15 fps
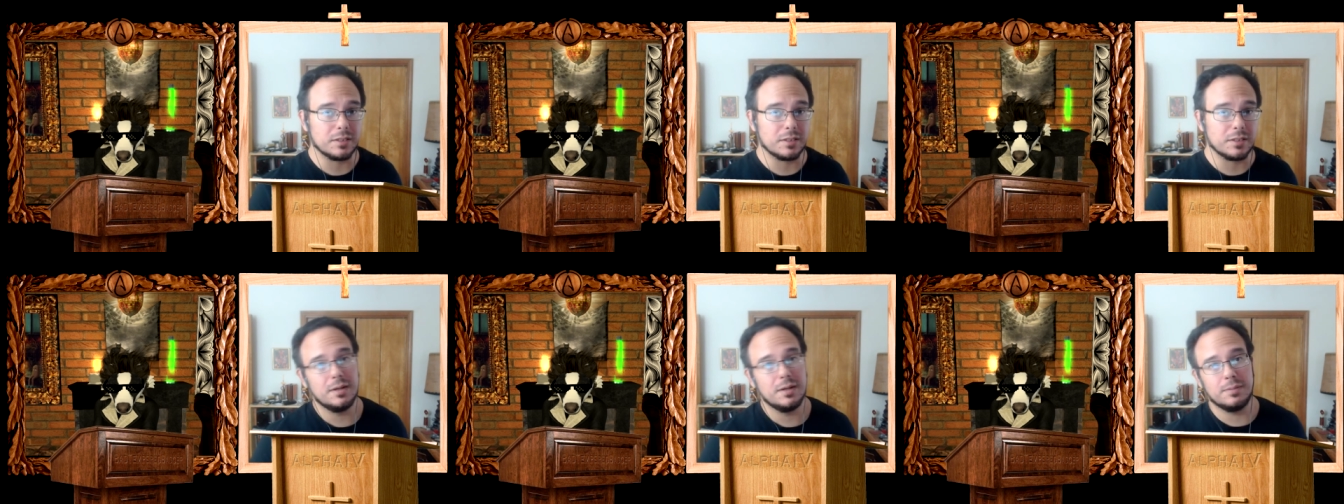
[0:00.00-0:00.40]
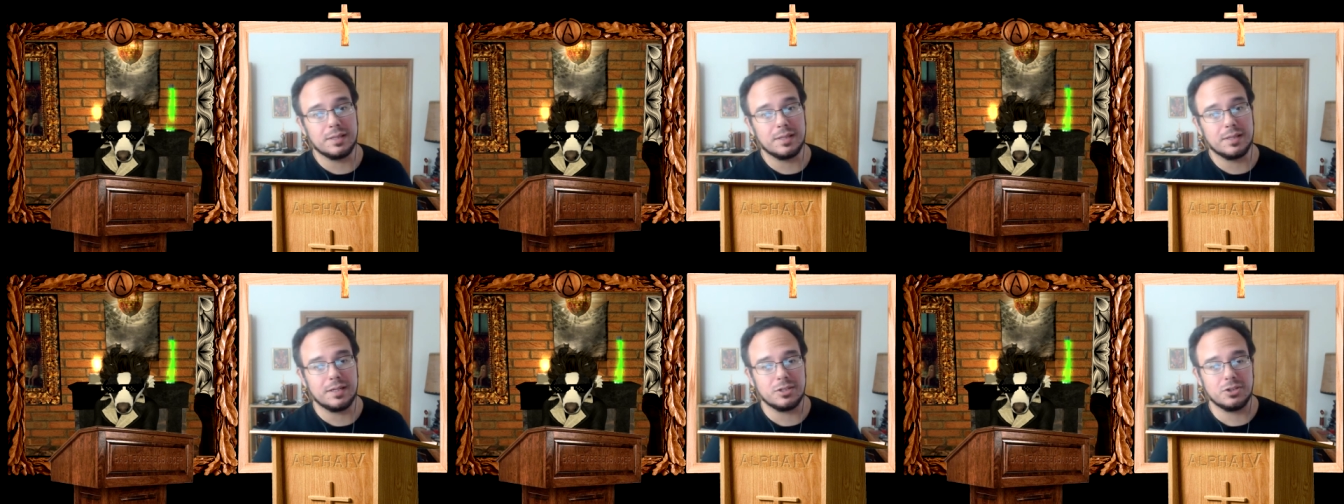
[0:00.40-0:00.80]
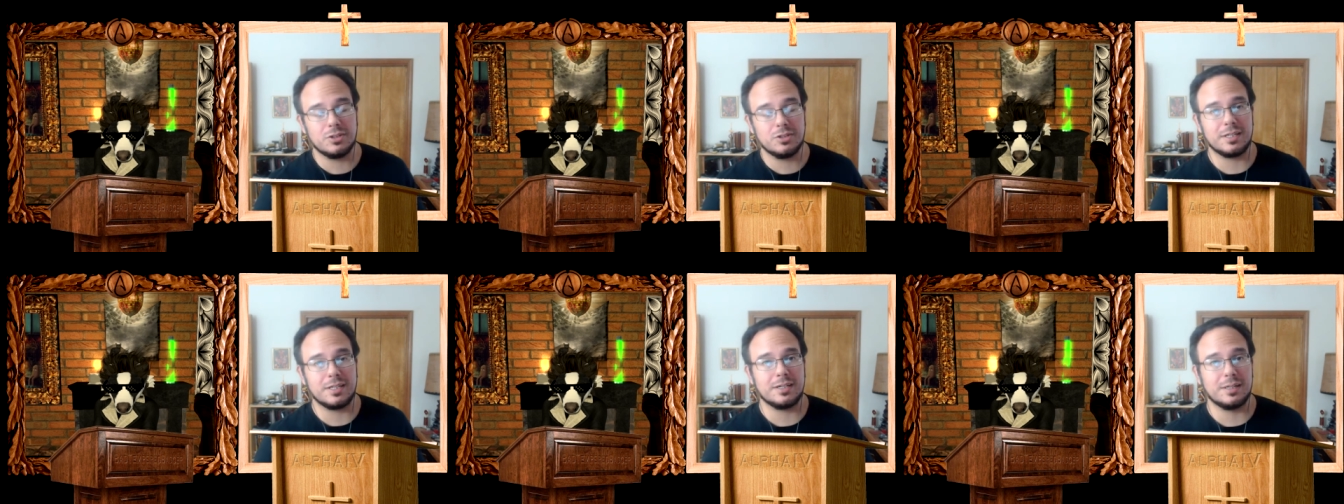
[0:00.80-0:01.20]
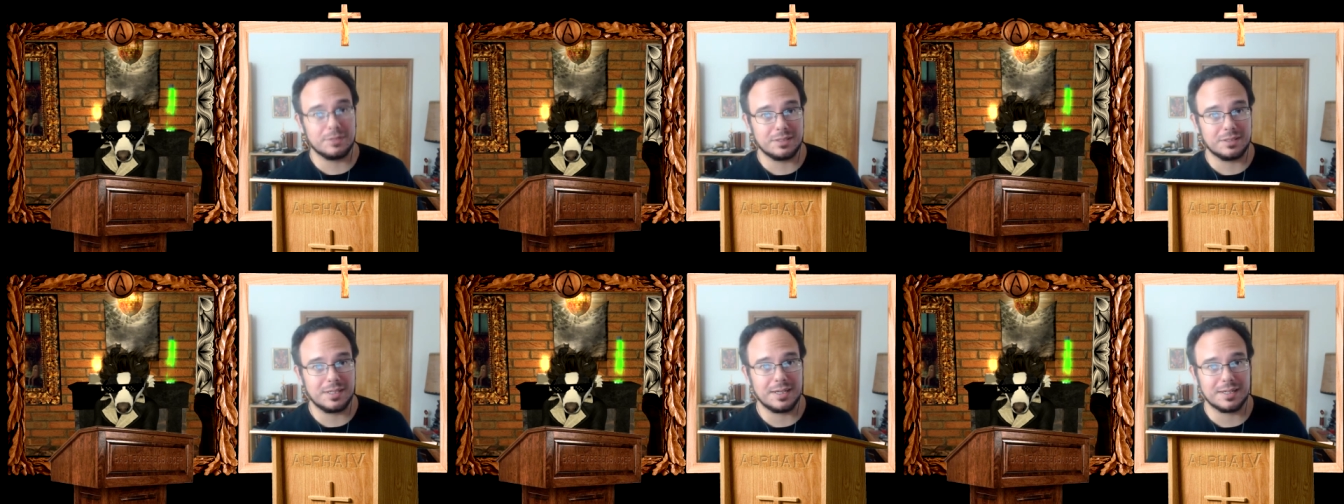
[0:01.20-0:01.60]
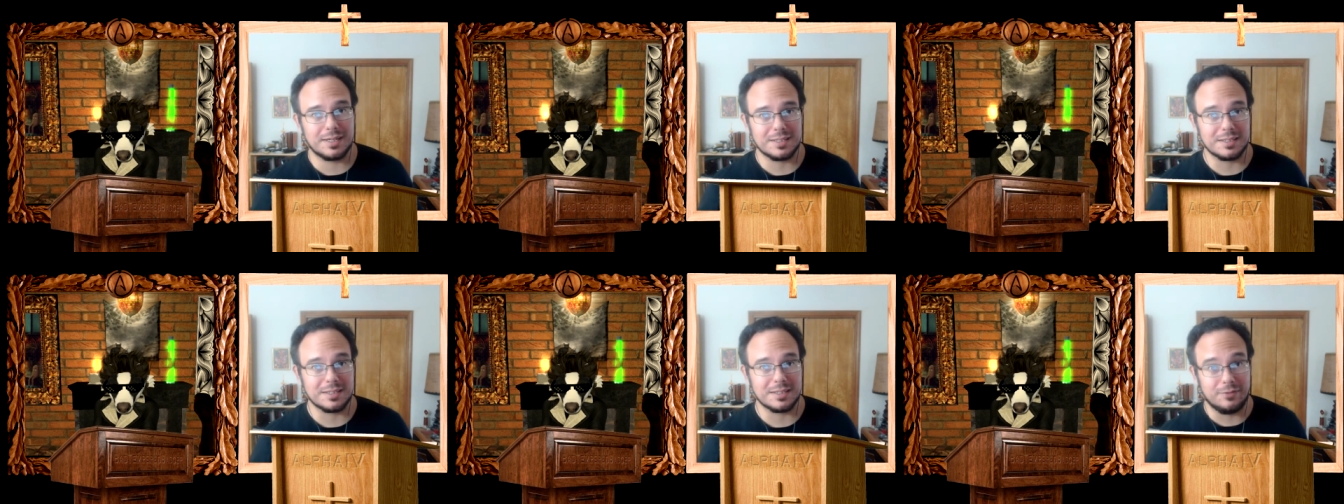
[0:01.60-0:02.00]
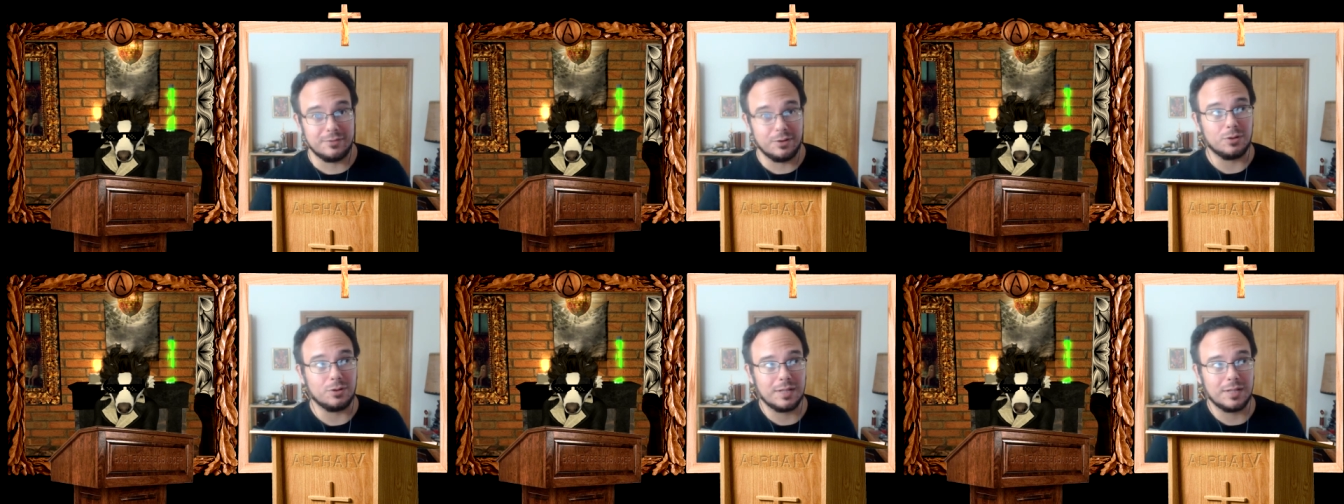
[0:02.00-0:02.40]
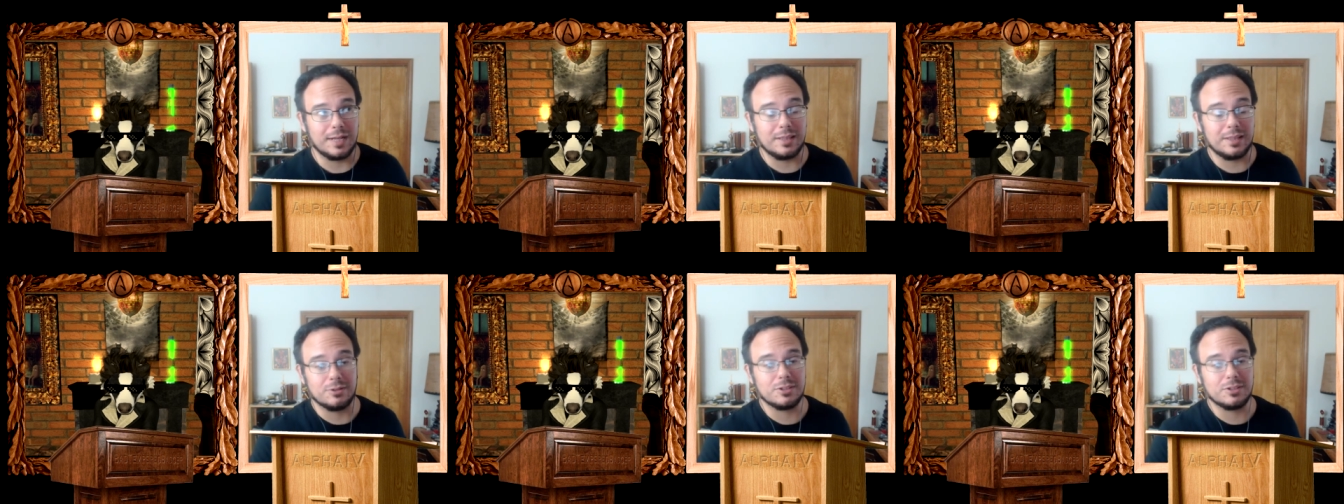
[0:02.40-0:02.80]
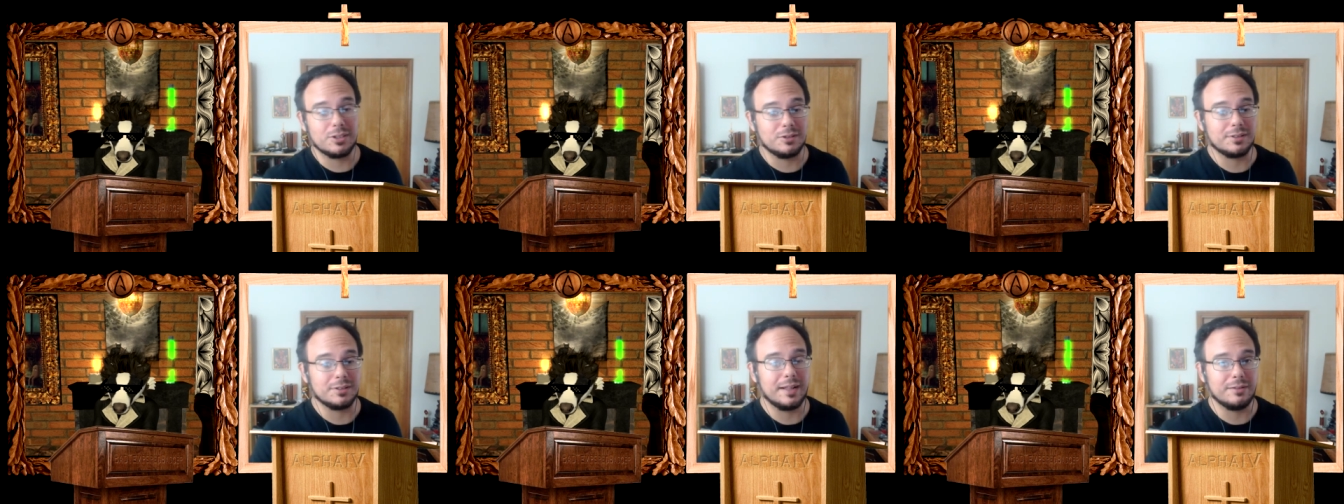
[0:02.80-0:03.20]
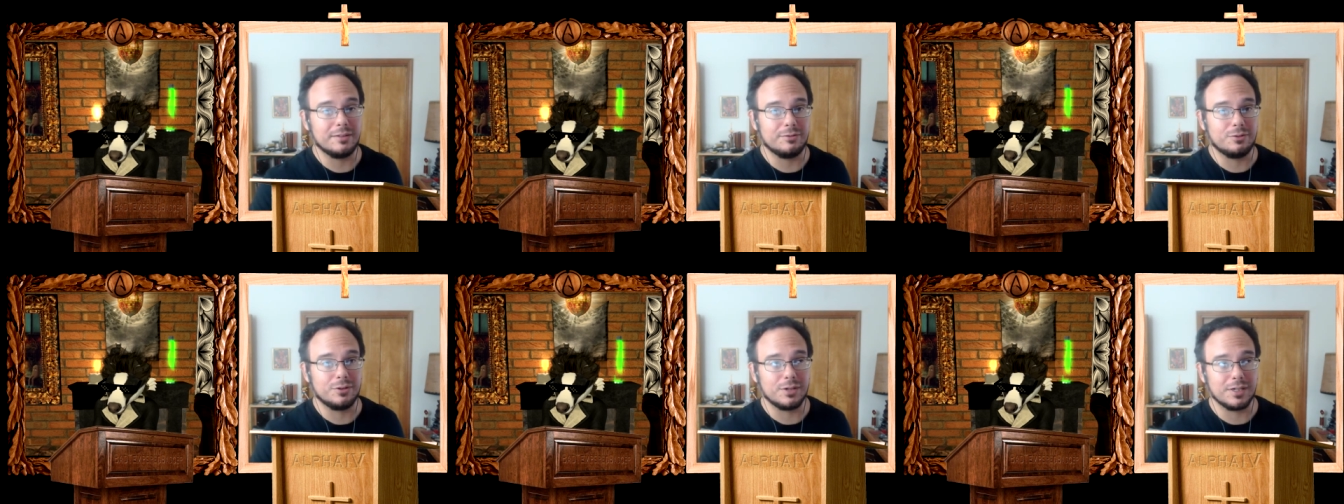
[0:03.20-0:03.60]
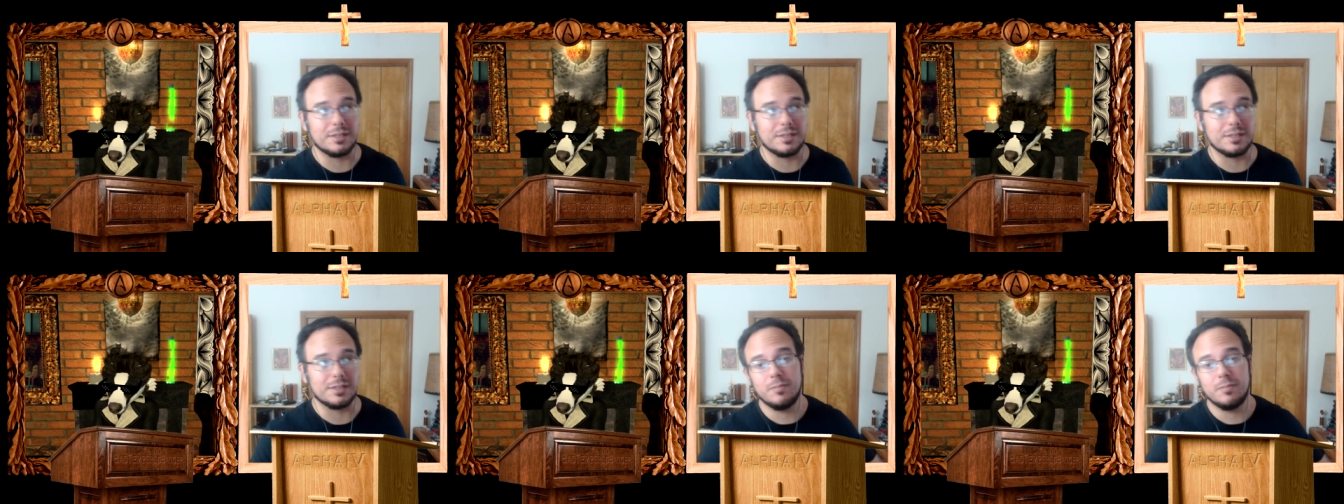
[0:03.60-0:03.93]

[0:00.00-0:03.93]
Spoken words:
Mm-hmm. But then as soon as they come to Texas, they vote like they're still in California.